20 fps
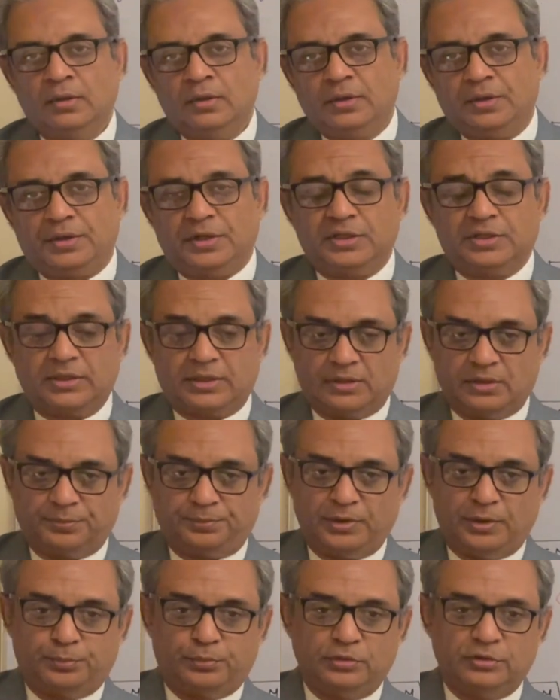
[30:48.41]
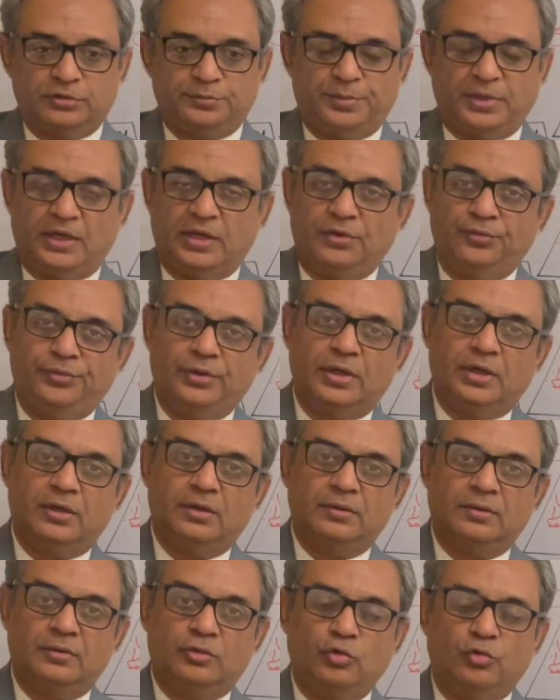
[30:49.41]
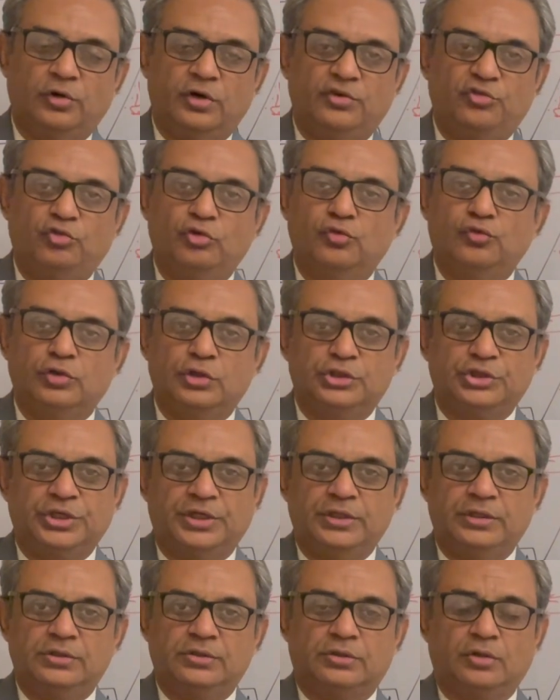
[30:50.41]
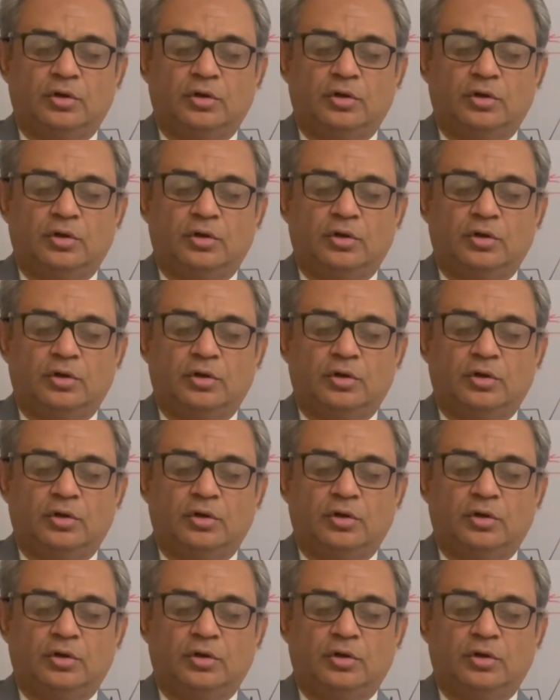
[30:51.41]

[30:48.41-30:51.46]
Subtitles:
Neither the people's behavior towards you would change,